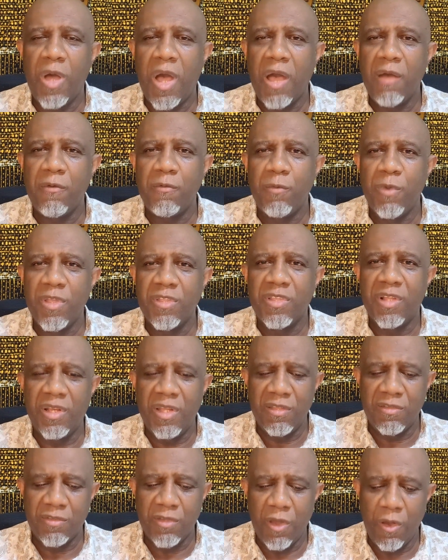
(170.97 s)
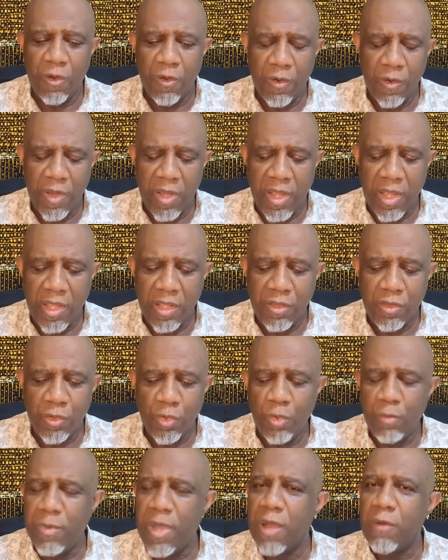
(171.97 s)
I recently saw a
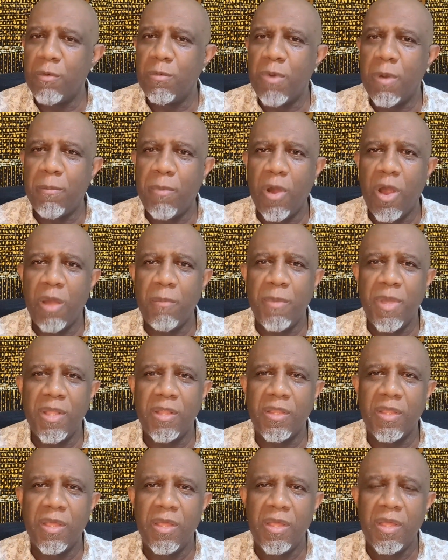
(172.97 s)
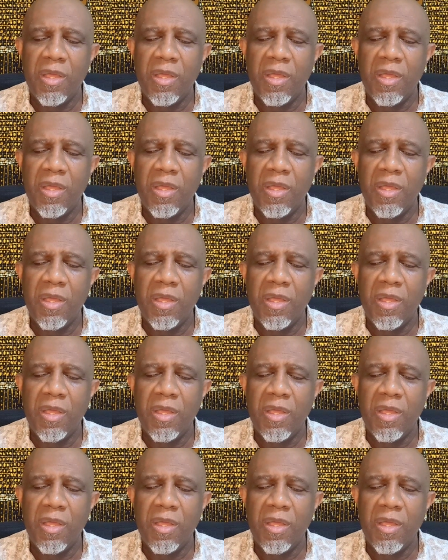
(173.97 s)
2-bedroom apartment,